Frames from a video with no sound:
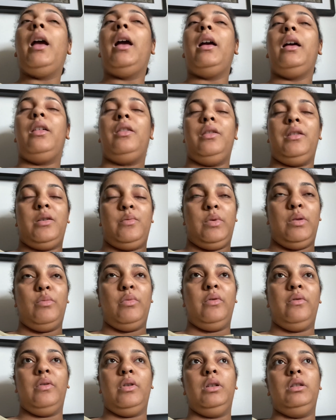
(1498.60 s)
and then we
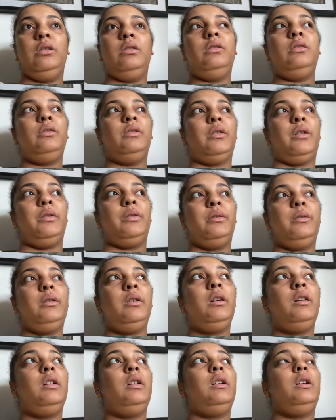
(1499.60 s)
move on. So,
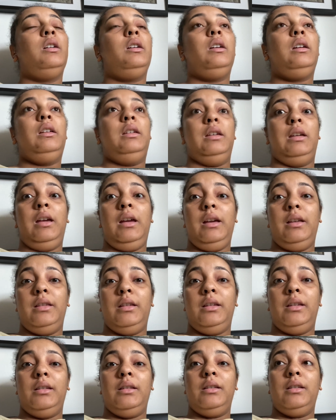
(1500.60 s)
yeah,
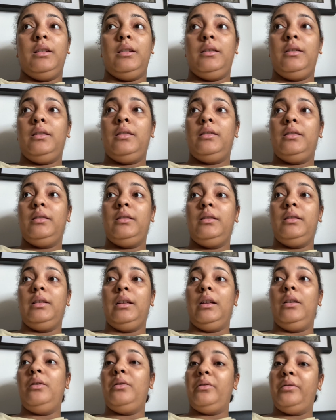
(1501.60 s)
this is a
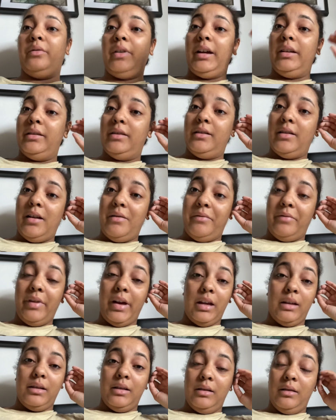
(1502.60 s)
the long fight that I'm
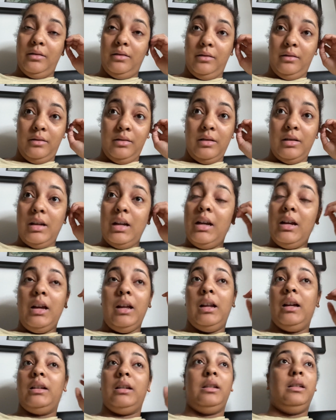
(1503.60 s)
fighting.
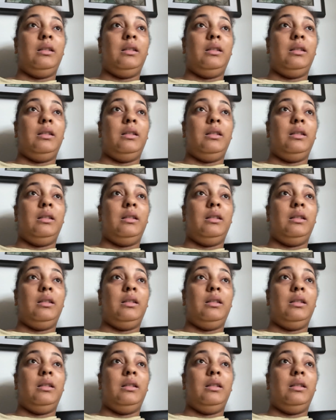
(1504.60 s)
Like I